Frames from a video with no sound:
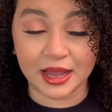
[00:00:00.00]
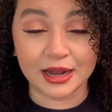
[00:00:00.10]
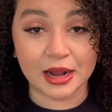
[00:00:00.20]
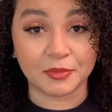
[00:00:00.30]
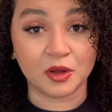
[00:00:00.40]
And
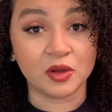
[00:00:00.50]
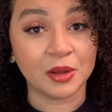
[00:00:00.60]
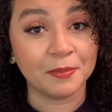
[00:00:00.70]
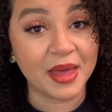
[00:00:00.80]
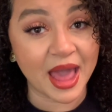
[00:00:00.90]
then I'm going to
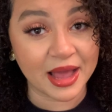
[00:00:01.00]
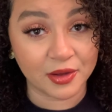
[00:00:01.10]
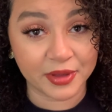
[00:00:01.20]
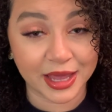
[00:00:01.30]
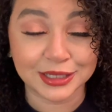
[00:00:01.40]
come back,
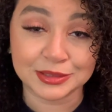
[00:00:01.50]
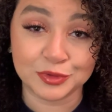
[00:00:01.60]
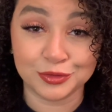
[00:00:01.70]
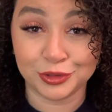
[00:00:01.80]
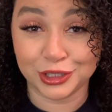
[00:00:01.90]
okay, because I'm going
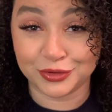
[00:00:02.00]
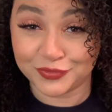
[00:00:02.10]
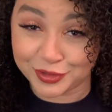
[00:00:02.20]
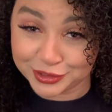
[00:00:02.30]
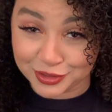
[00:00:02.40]
to do a little
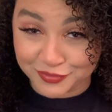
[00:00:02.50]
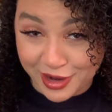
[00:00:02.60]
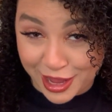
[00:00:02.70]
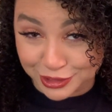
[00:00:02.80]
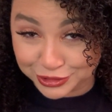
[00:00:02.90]
voiceover
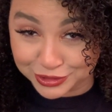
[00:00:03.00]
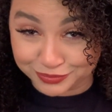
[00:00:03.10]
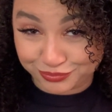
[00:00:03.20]
action